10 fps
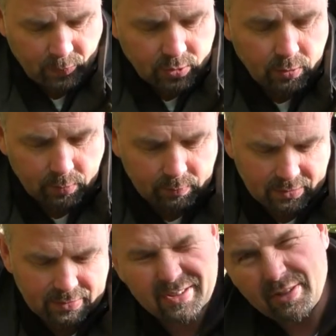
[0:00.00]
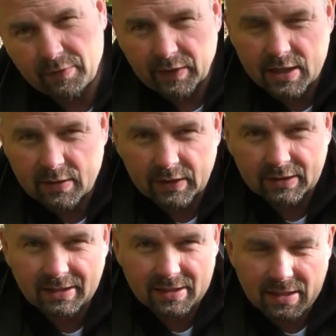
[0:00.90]
So on the face of it,
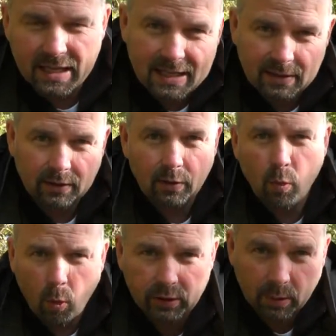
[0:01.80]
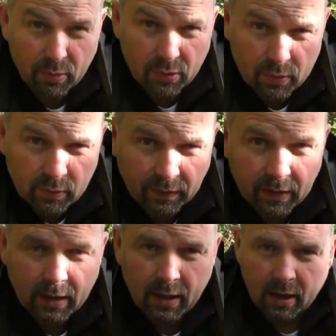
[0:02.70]
this isn't waterproof.
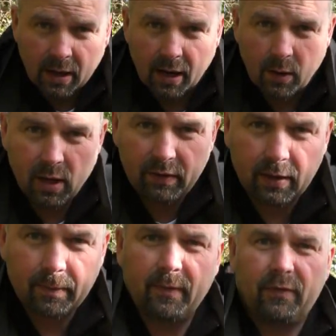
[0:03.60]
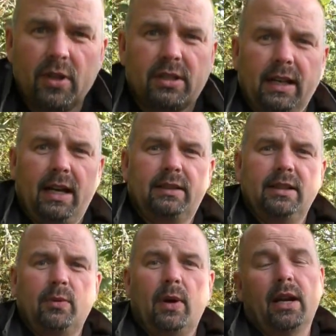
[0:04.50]
However, first thing I
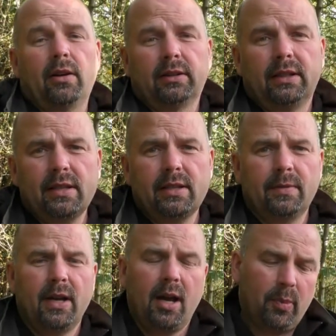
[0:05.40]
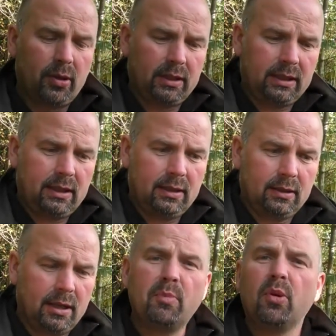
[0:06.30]
did when I got this, I put it
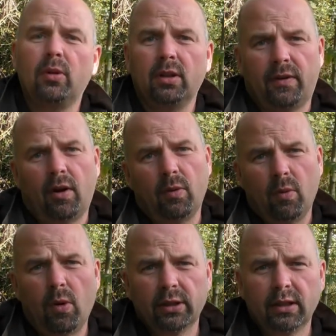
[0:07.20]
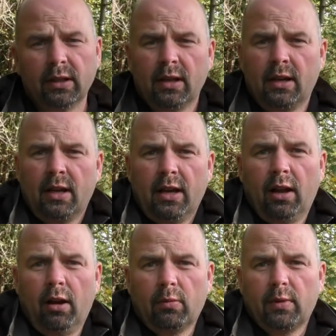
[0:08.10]
in a bowl of hot water
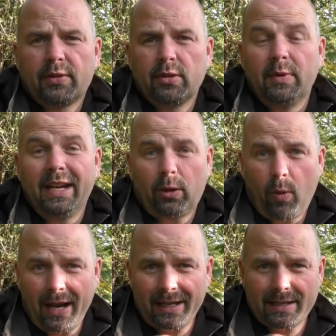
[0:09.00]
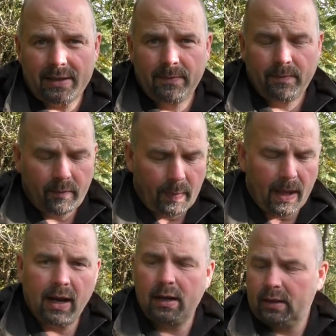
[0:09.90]
along with some Nikwax,
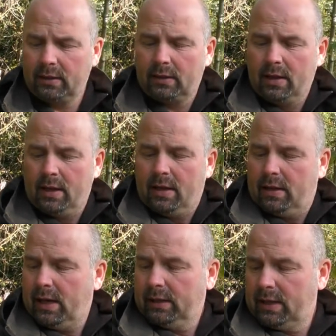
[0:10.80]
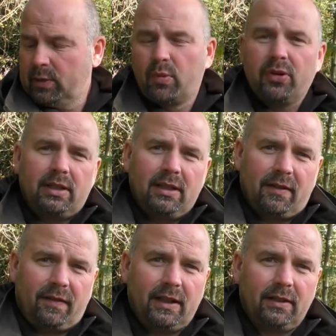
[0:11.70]
and that has pretty
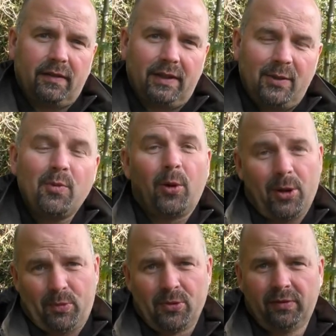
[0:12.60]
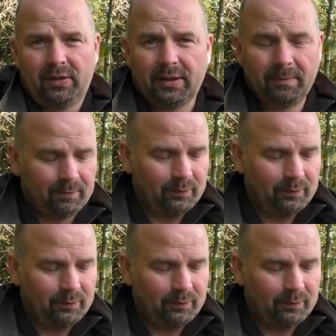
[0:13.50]
effectively waterproofed it.